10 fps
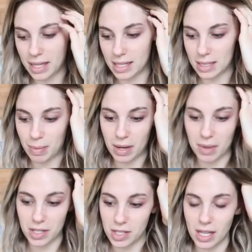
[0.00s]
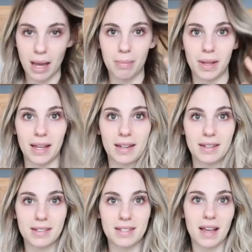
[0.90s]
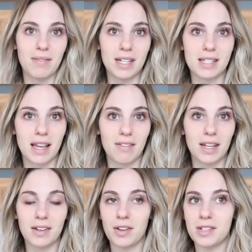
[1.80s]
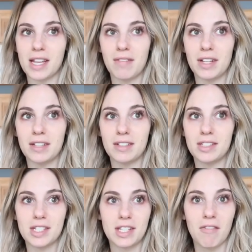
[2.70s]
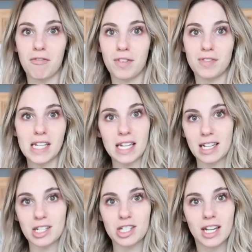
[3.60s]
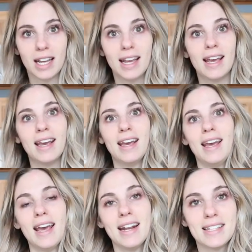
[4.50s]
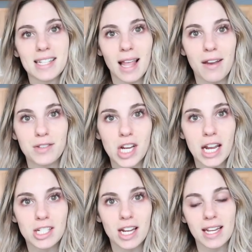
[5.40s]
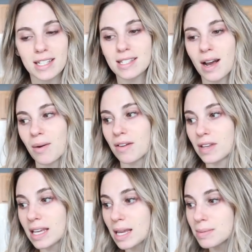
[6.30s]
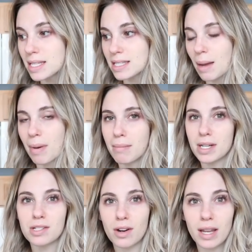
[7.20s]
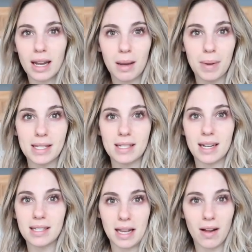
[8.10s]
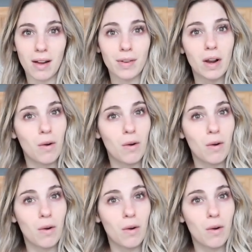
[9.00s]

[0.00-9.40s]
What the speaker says: he's pretty much slept like 7 to 7 or 7 to 7:15-ish. It's life changing. So if he keeps this up, I'm gonna start getting up at 6 and I'll have like